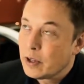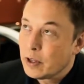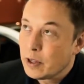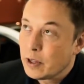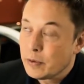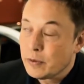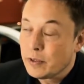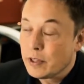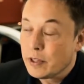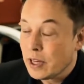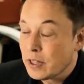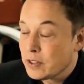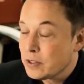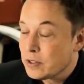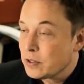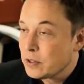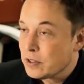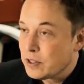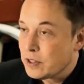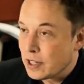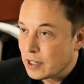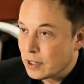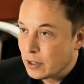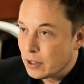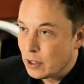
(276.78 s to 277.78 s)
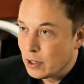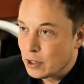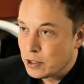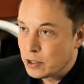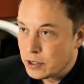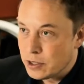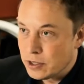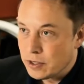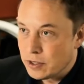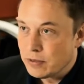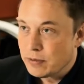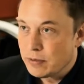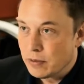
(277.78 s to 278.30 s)
he understood
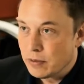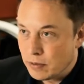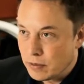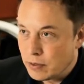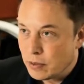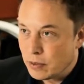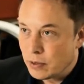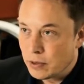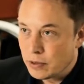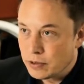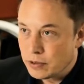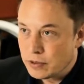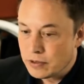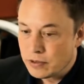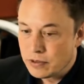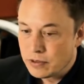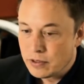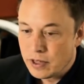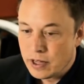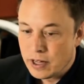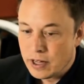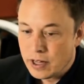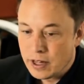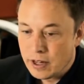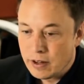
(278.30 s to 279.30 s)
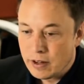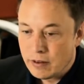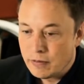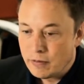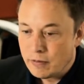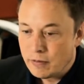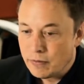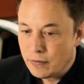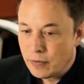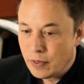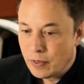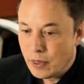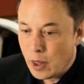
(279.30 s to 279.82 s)
technology, of course,
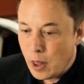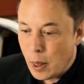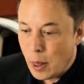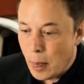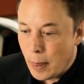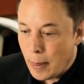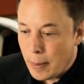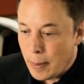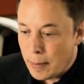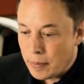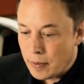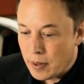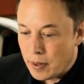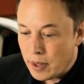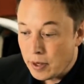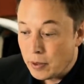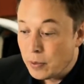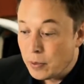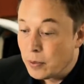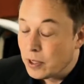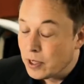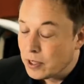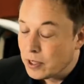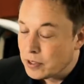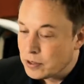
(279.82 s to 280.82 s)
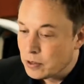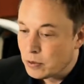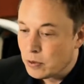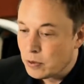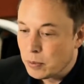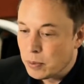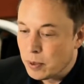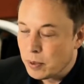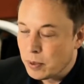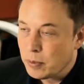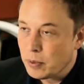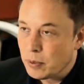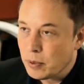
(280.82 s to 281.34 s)
and he really understood
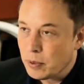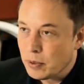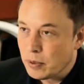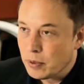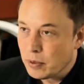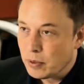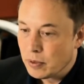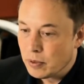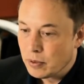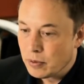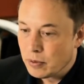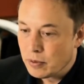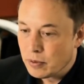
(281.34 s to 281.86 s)
what people